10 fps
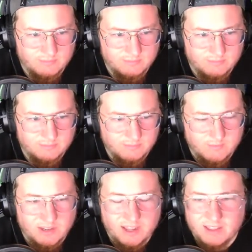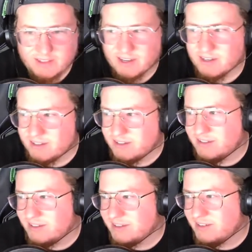guys could be pretty
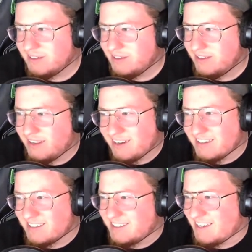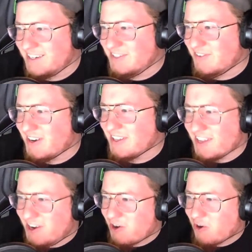good next year. It is funny.
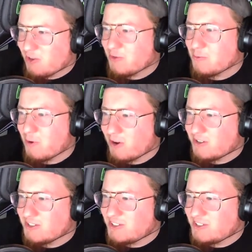They are if they keep that